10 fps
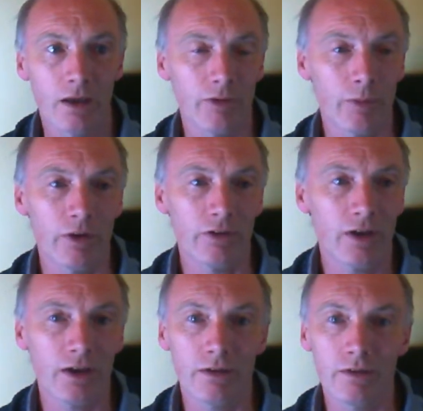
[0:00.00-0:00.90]
If you want to
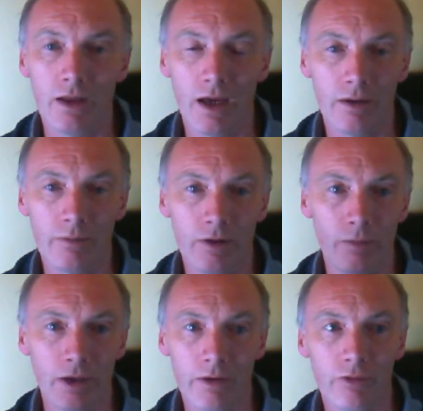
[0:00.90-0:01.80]
say,
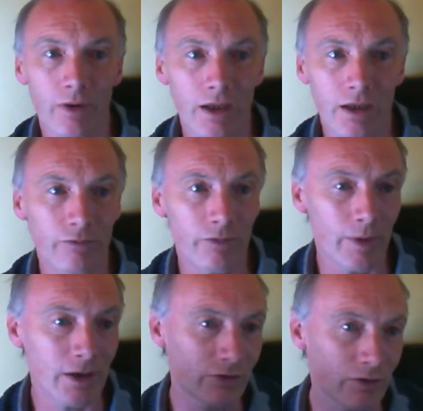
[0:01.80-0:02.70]
send me any
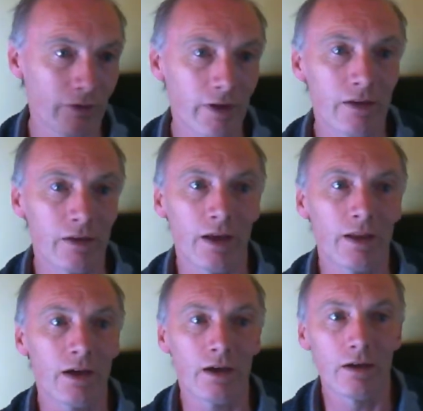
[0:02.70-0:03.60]
information or anything like
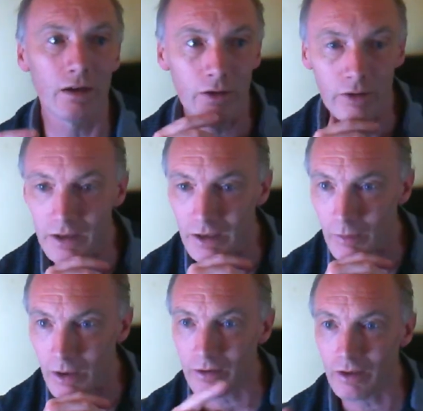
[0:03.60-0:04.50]
that on an
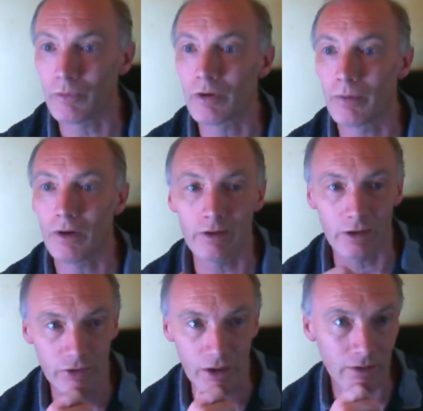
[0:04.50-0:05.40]
email you don't want to put on
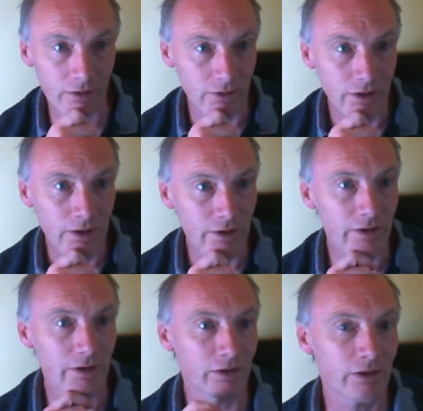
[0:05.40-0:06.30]
the chat, then
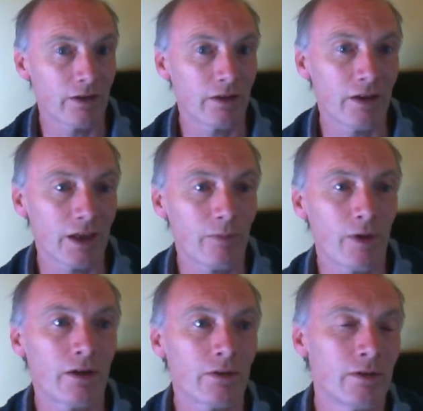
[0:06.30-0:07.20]
you can send it an
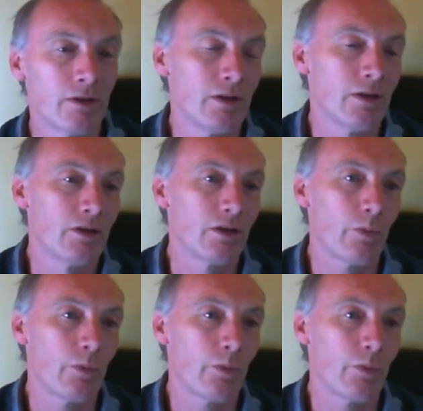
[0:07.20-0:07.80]
email, the